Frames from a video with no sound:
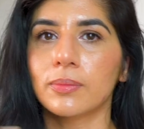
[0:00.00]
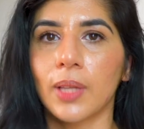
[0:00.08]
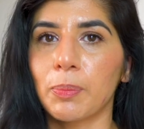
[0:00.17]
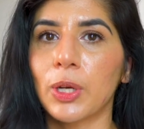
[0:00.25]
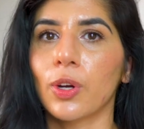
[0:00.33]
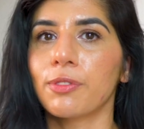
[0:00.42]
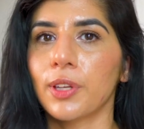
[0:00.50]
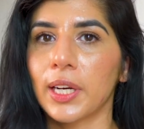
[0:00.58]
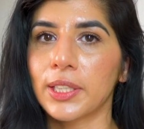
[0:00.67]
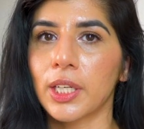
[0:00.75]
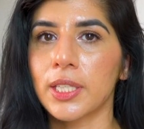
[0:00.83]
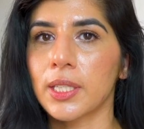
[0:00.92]
Let me know if you're
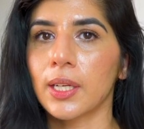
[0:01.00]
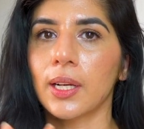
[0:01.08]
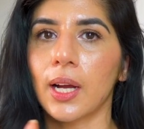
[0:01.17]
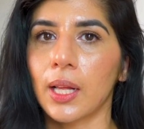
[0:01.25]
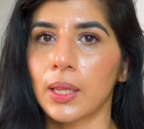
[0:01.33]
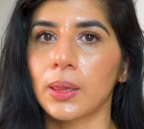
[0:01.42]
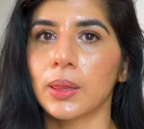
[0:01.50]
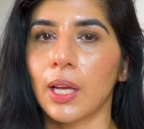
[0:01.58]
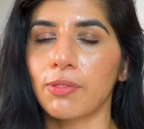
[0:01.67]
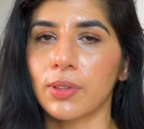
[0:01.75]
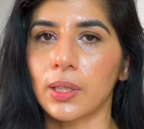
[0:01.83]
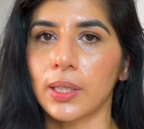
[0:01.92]
interested. I'll
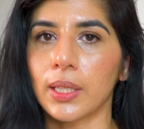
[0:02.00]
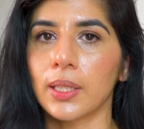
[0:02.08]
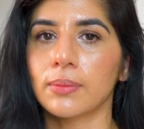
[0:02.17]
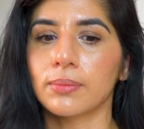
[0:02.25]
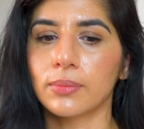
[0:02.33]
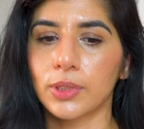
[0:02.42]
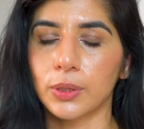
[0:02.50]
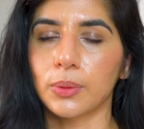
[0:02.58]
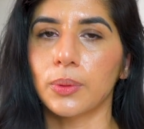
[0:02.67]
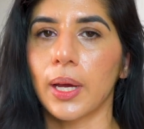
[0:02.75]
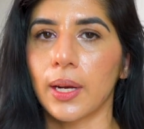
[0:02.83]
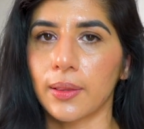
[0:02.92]
definitely
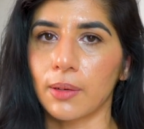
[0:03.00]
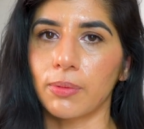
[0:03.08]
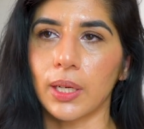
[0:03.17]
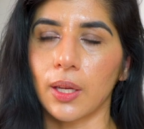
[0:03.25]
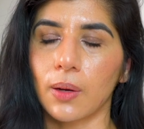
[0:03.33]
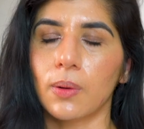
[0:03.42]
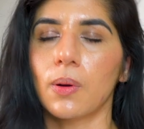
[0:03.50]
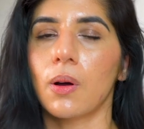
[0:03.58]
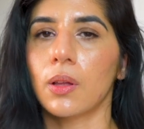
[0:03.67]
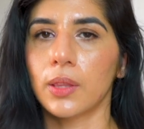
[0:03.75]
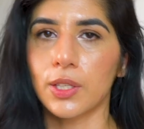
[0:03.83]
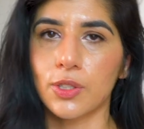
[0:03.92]
do another video
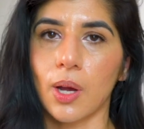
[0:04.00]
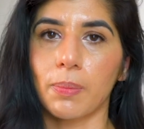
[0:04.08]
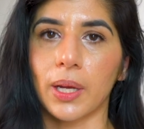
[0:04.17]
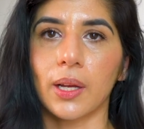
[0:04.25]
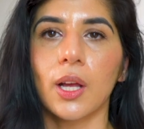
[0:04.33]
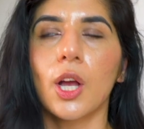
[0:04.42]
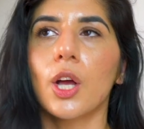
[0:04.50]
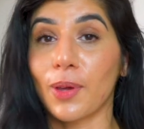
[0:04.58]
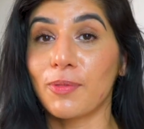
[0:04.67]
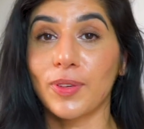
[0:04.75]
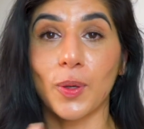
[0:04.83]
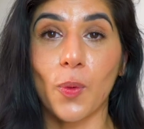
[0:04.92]
on this topic.
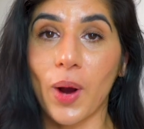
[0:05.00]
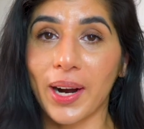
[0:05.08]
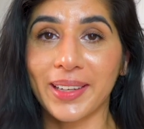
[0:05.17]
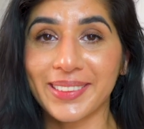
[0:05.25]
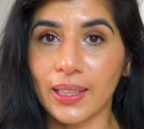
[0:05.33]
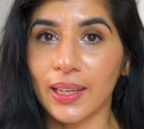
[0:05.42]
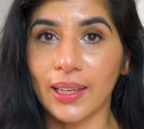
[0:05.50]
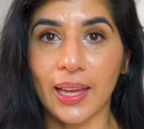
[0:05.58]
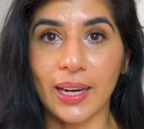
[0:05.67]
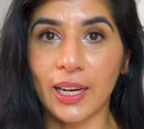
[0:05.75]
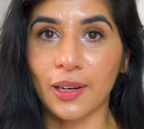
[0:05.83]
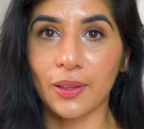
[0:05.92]
If you are
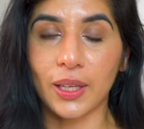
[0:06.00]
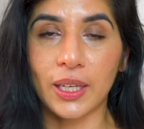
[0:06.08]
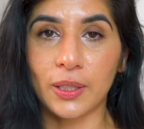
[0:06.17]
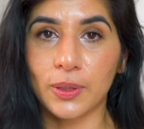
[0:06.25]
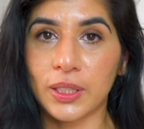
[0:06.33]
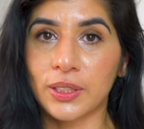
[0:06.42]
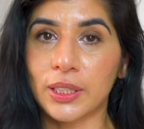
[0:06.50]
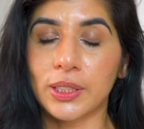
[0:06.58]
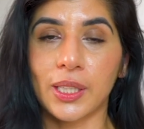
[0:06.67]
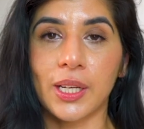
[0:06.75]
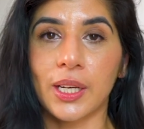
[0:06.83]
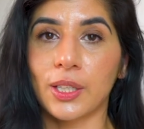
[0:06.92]
getting into the
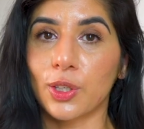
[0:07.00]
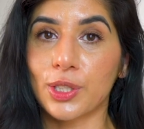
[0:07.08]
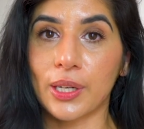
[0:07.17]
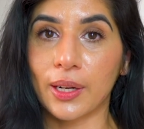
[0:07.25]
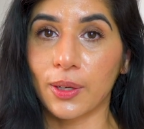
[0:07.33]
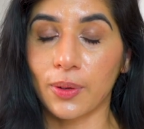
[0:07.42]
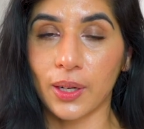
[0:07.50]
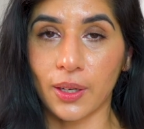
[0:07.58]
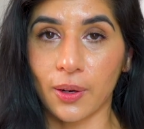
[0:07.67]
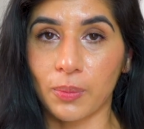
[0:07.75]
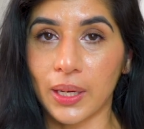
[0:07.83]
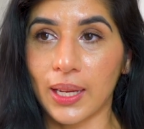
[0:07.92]
industry and you're starting to earn
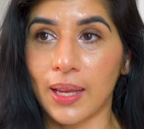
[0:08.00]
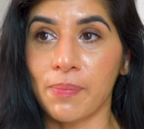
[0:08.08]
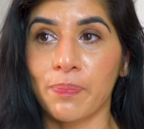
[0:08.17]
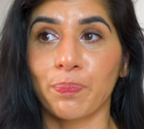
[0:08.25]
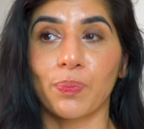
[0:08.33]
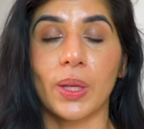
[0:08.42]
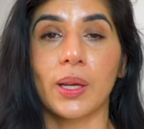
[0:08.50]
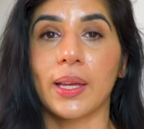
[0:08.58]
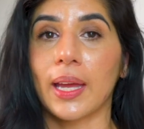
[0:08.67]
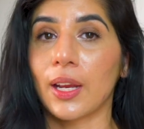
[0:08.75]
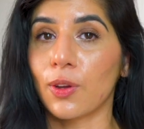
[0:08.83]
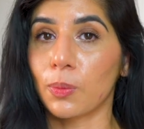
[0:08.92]
your money,
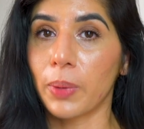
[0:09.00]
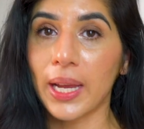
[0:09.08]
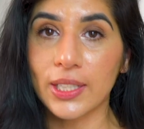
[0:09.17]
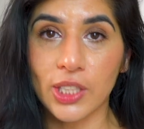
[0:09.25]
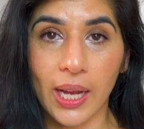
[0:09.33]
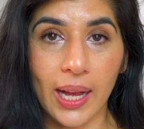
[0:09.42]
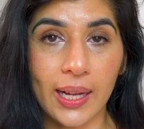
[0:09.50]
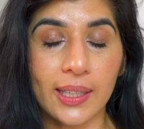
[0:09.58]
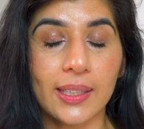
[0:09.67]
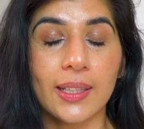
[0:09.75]
getting your paycheck,